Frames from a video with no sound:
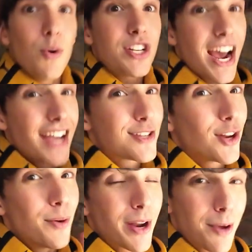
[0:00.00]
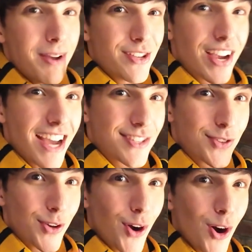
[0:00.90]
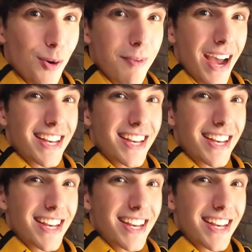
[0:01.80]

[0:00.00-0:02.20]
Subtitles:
which I totally recommend you guys to come.